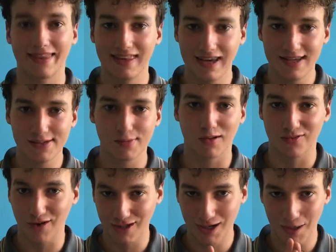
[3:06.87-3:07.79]
this will
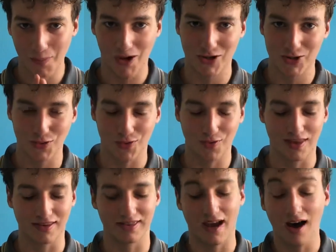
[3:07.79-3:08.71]
finally make sure
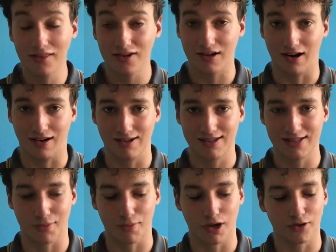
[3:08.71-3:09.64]
that the other colors
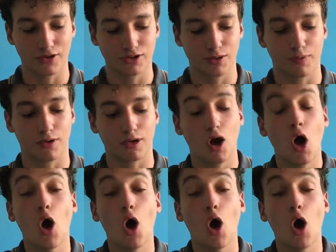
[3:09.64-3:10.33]
that we're going to put